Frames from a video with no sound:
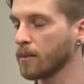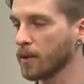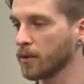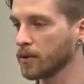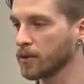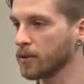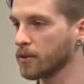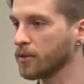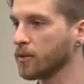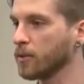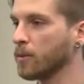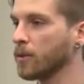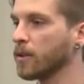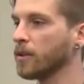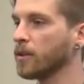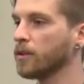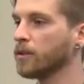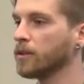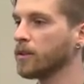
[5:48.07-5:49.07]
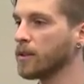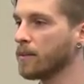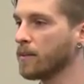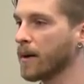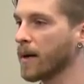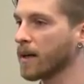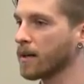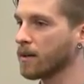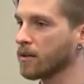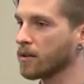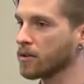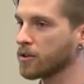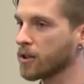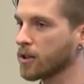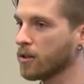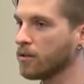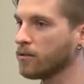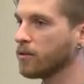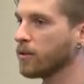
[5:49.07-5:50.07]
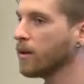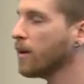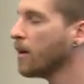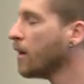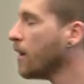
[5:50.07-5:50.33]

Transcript: post-consumer goods and then back to the shelf.